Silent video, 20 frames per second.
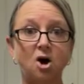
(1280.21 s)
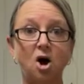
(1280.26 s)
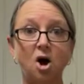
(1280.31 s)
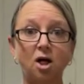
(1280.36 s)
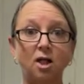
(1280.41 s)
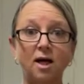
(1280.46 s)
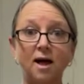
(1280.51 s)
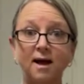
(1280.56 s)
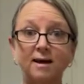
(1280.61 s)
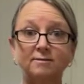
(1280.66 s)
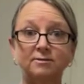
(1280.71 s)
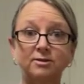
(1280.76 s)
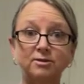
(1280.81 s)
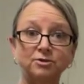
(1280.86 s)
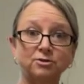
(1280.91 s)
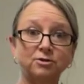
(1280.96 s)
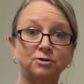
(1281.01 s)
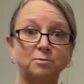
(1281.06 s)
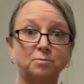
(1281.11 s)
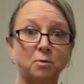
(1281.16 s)
all I have to do
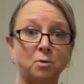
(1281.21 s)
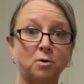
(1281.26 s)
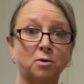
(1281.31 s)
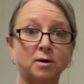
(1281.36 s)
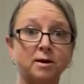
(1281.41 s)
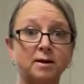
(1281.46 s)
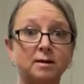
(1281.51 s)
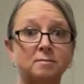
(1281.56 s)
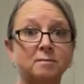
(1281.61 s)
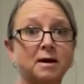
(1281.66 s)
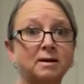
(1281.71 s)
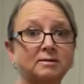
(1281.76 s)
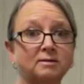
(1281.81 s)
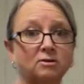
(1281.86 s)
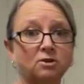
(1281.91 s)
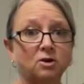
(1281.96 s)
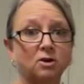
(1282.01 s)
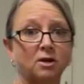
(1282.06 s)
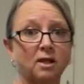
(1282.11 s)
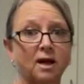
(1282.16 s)
is pour it in my
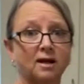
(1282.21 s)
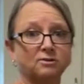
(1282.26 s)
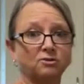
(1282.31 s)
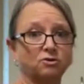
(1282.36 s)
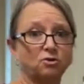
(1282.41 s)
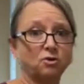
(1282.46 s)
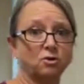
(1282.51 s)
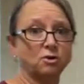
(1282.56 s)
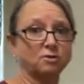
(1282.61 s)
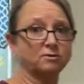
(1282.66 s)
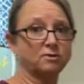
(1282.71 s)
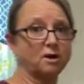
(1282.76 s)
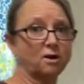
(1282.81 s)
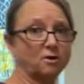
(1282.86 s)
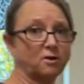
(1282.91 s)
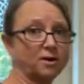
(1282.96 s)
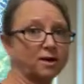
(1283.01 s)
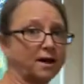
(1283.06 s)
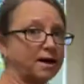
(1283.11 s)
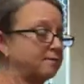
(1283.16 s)
sterilized jars. I
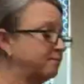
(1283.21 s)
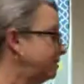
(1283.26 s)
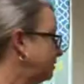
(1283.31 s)
already have